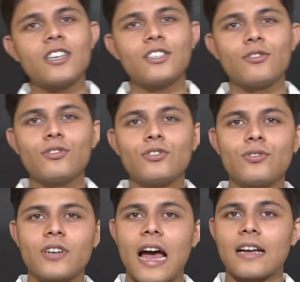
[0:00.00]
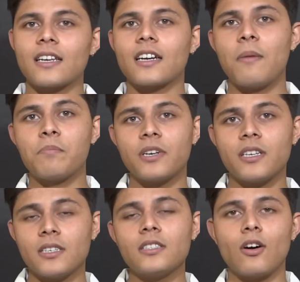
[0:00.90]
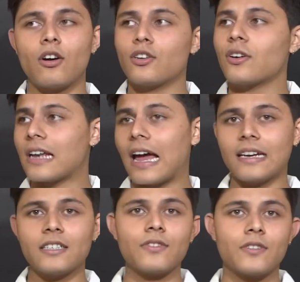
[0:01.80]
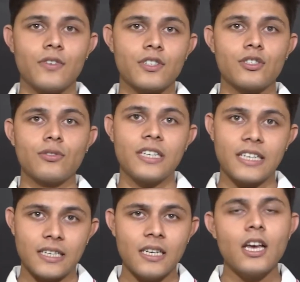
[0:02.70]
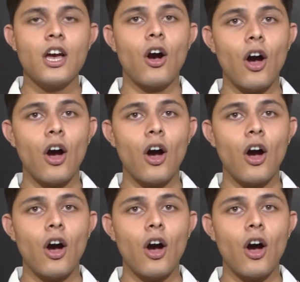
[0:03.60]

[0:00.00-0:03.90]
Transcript: are used to track the companies or your clients with which you deal,